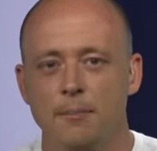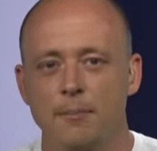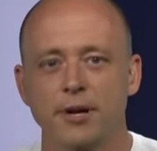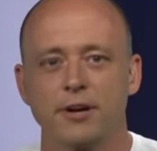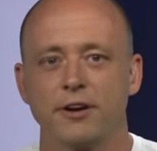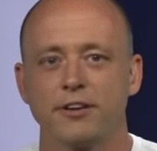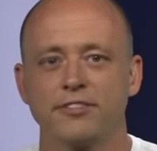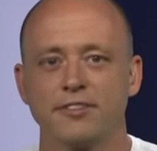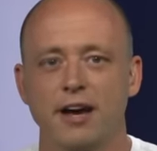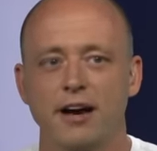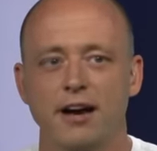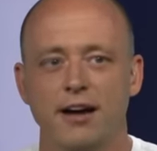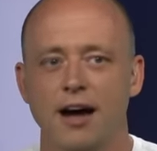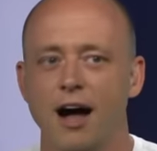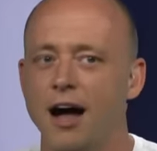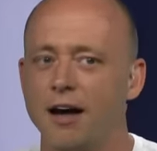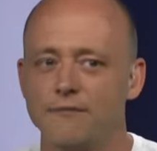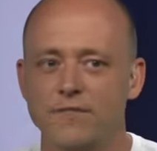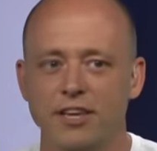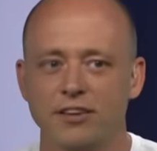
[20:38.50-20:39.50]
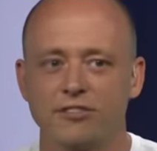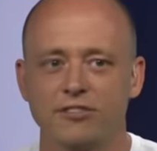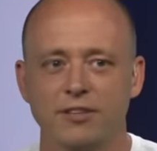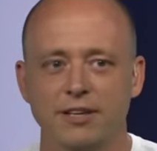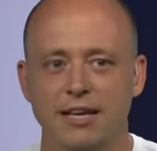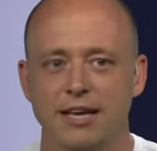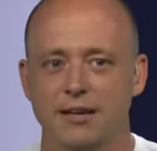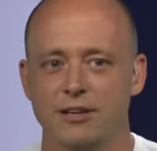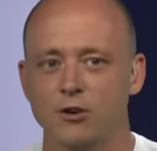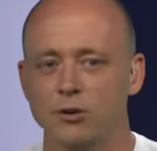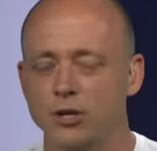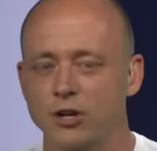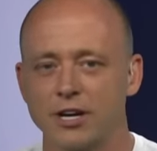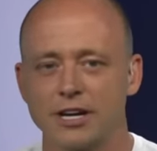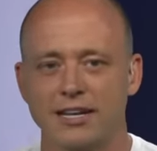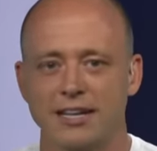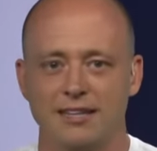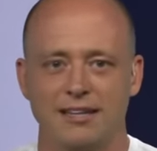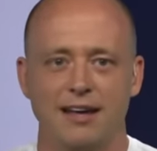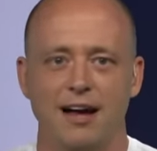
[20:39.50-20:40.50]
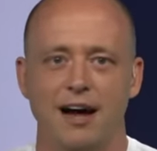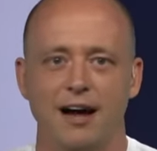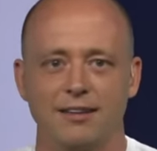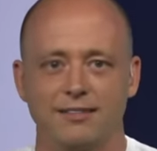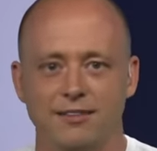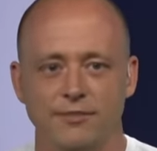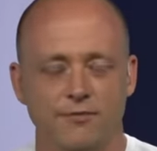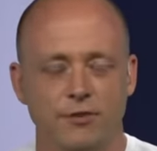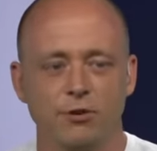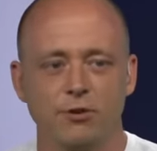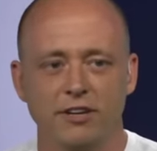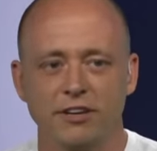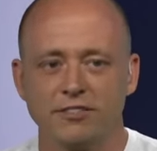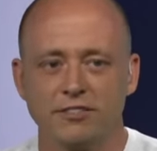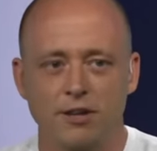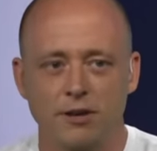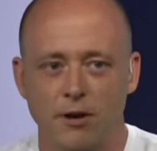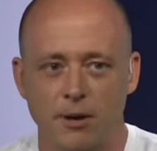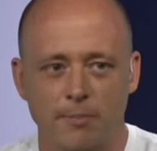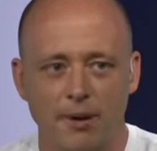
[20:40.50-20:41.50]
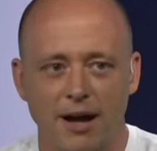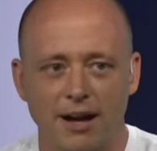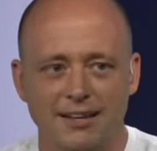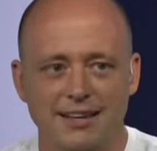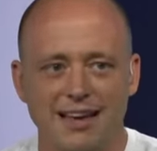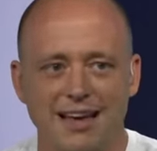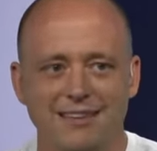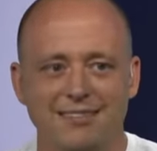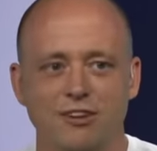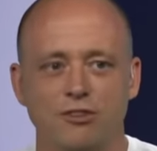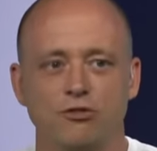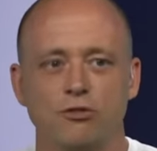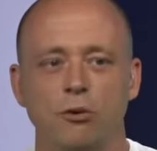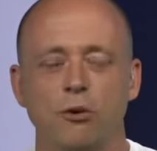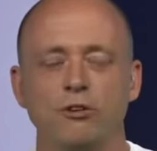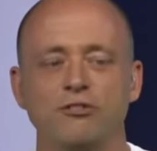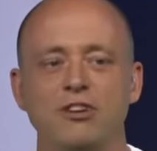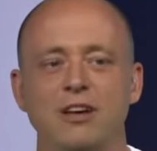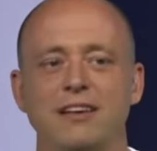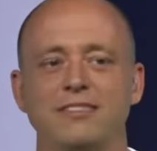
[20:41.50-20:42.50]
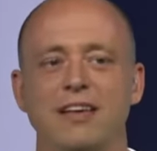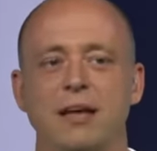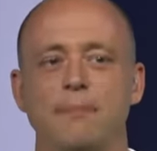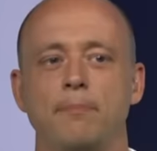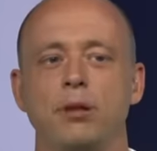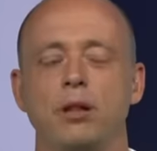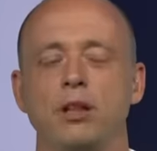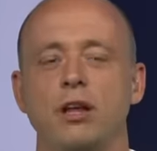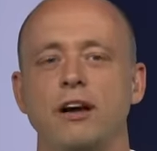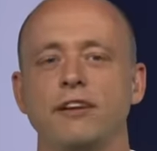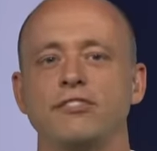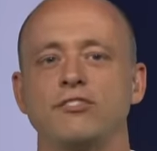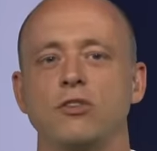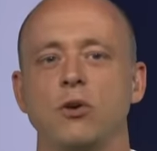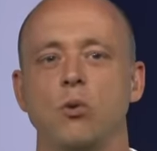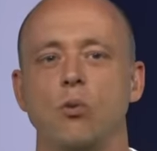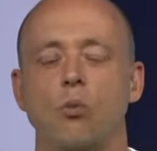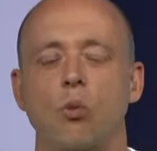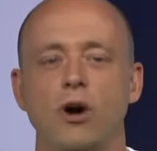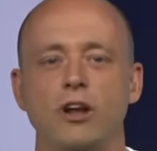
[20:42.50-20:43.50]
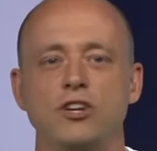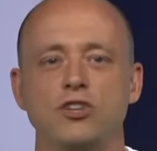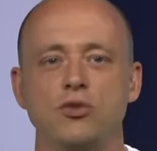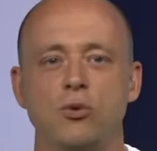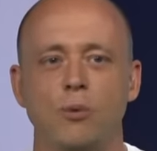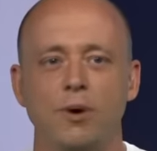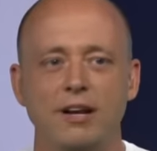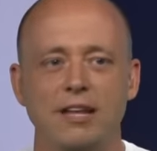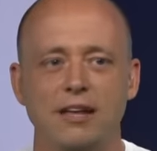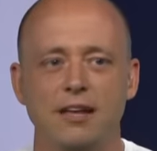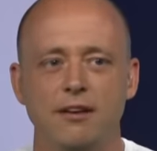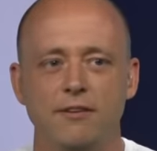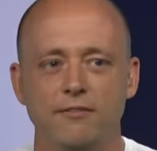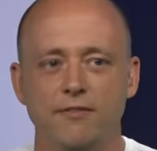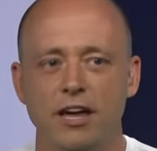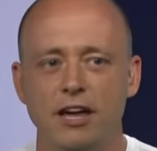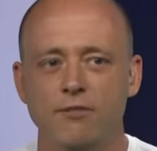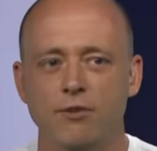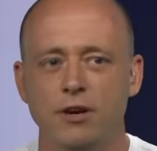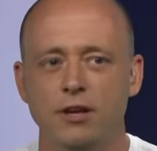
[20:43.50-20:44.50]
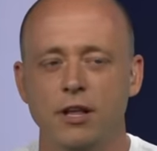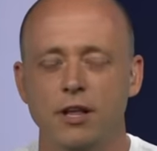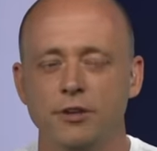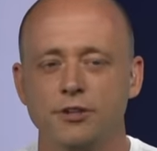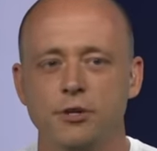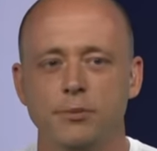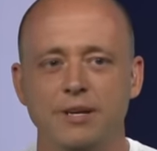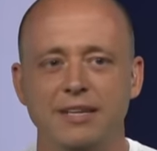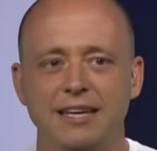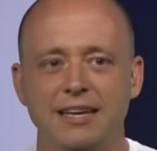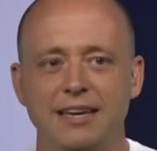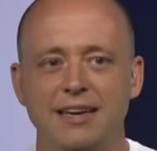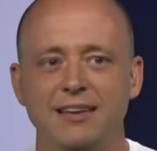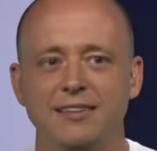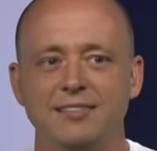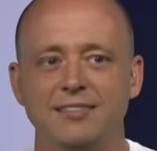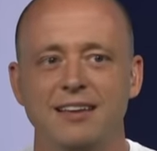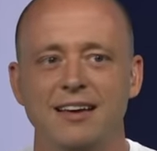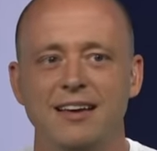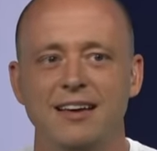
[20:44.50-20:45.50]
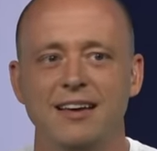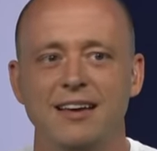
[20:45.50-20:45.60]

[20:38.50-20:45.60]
Because obviously, you're looking at the odds. If you're listening on podcast, Georgia is a plus one twenty favorite to win the East.